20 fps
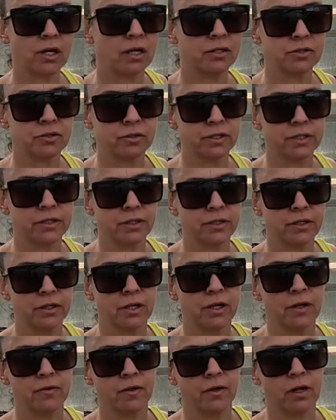toss her in
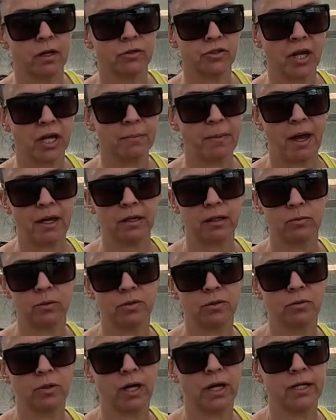here, and then I'll check back in
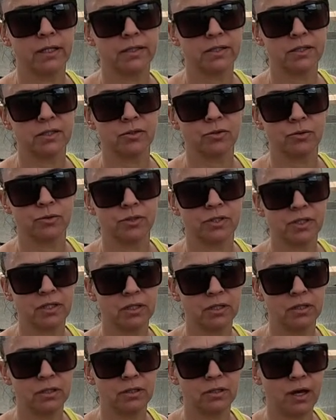with you guys to
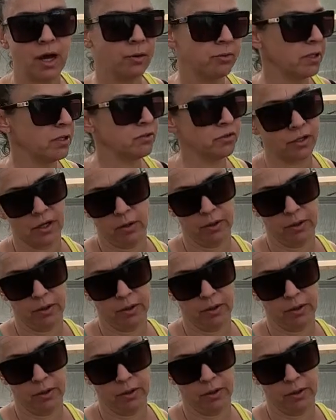see how things are